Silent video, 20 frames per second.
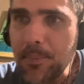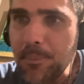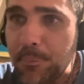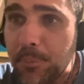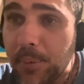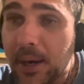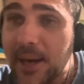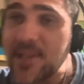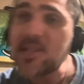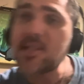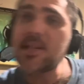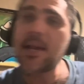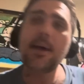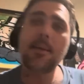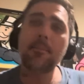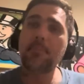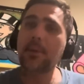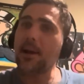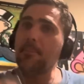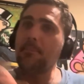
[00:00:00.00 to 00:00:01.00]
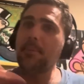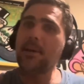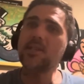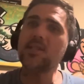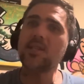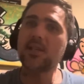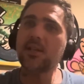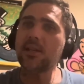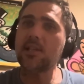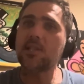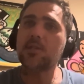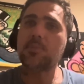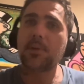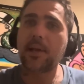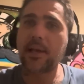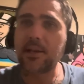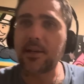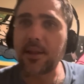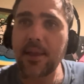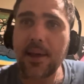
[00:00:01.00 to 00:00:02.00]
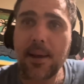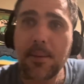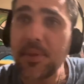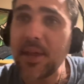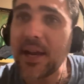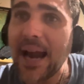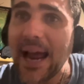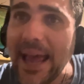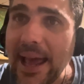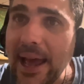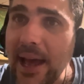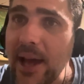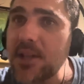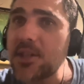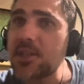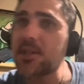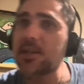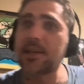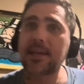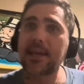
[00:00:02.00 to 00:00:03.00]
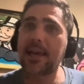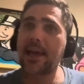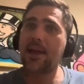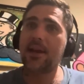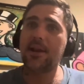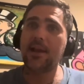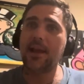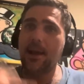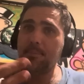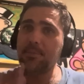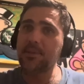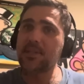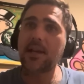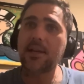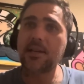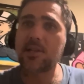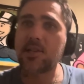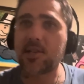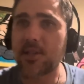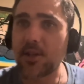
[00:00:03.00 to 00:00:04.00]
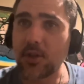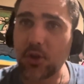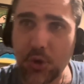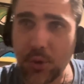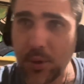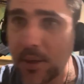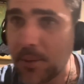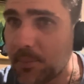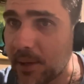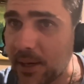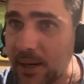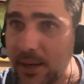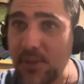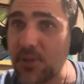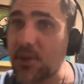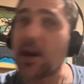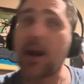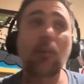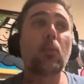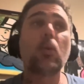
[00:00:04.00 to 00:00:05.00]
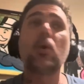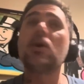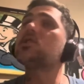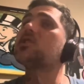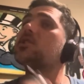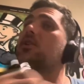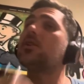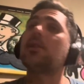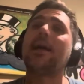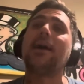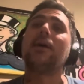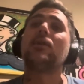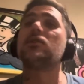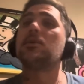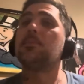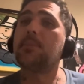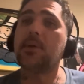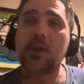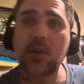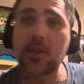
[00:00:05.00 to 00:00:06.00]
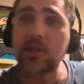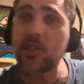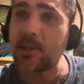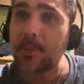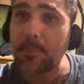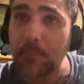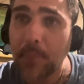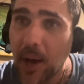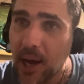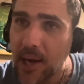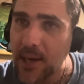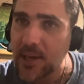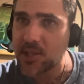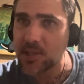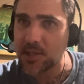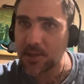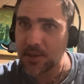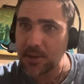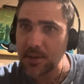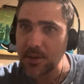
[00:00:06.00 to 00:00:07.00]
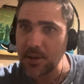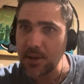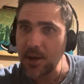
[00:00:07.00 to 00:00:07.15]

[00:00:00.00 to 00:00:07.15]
But I said, but I basically explained to them that I had to get hepatitis C treatment and that I wasn't allowed to be on Suboxone